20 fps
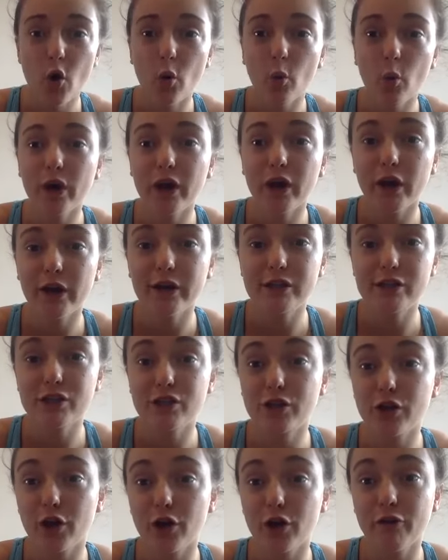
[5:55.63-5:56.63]
we're going to
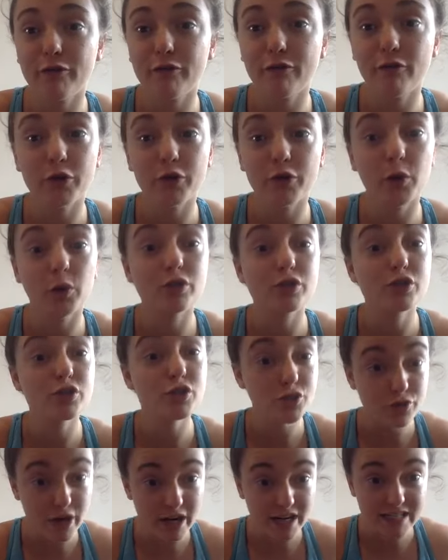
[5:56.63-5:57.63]
go for your
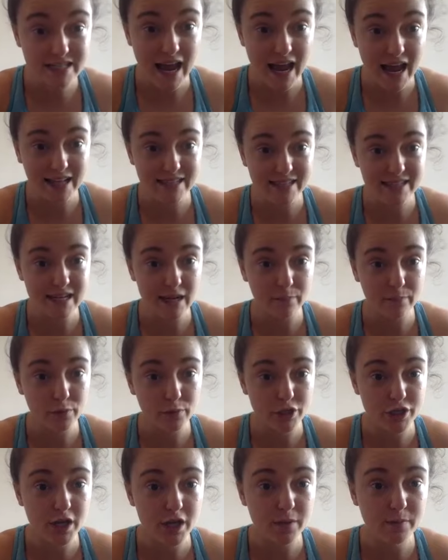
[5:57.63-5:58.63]
strict handstand
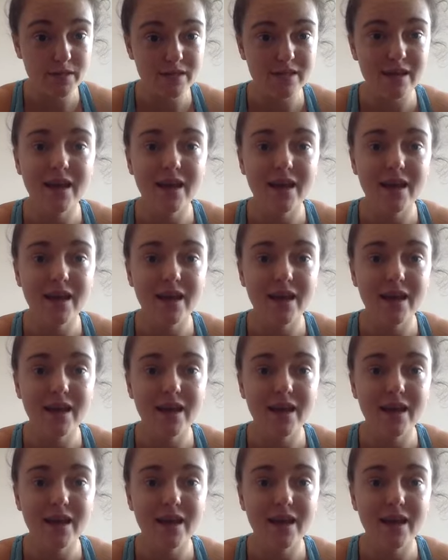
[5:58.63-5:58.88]
push-ups.